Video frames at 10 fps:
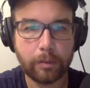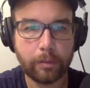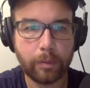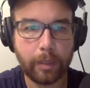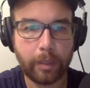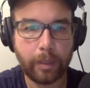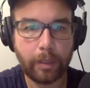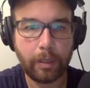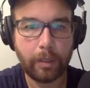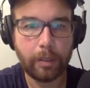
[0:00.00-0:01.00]

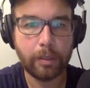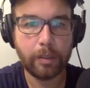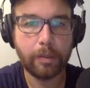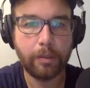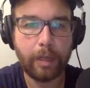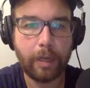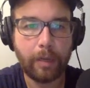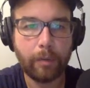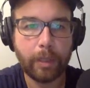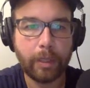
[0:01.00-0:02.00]
Okay, so
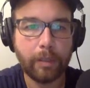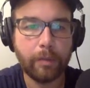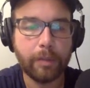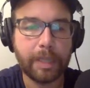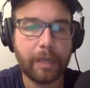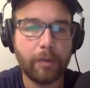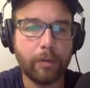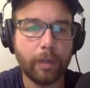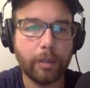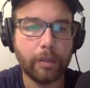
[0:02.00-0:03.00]
now what I can do is add
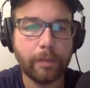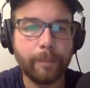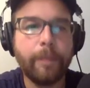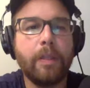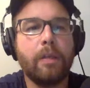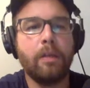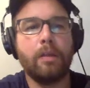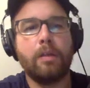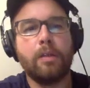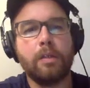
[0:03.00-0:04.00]
triggers.
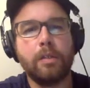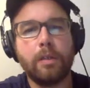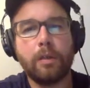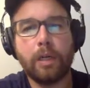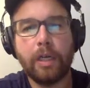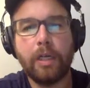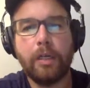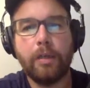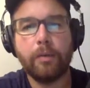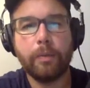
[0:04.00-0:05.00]
So
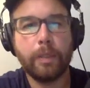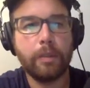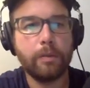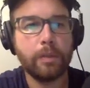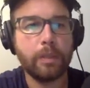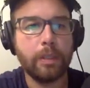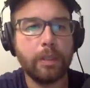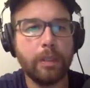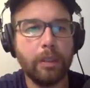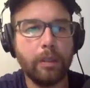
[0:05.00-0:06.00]
I normally use
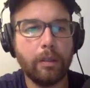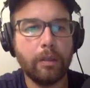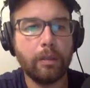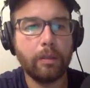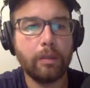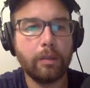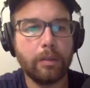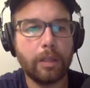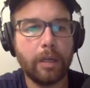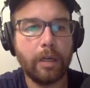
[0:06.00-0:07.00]
the
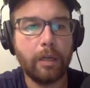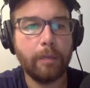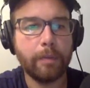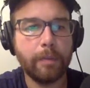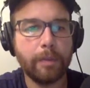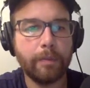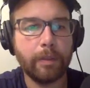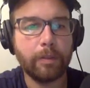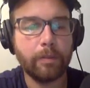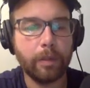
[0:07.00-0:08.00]
time
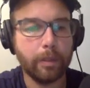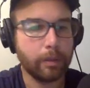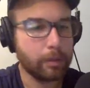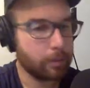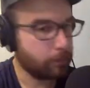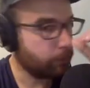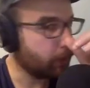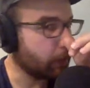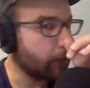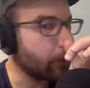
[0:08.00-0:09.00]
specific triggers,
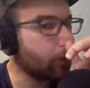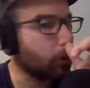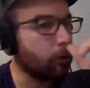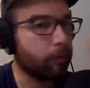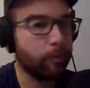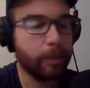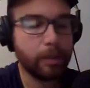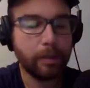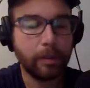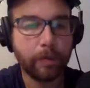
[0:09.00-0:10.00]
but there are a
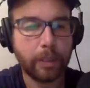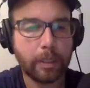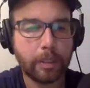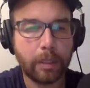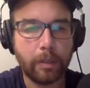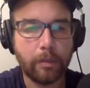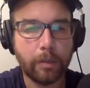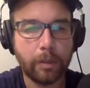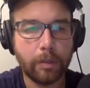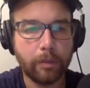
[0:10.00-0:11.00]
bunch of different things that you
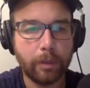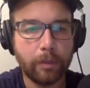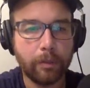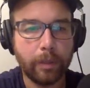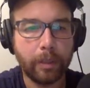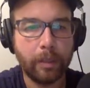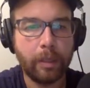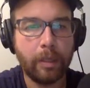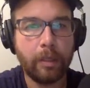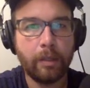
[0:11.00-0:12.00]
can do, including,
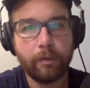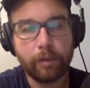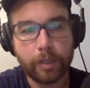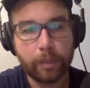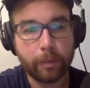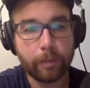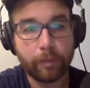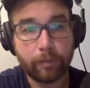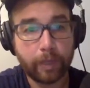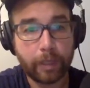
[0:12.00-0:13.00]
for example, if
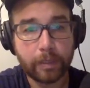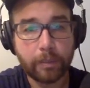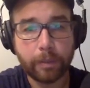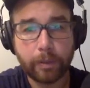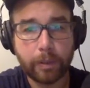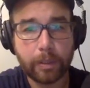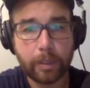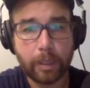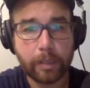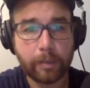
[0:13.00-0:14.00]
a file's uploaded
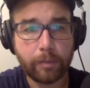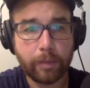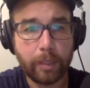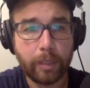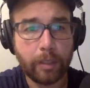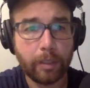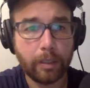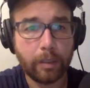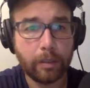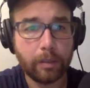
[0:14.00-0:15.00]
to S3, it
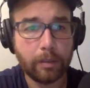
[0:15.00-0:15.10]
can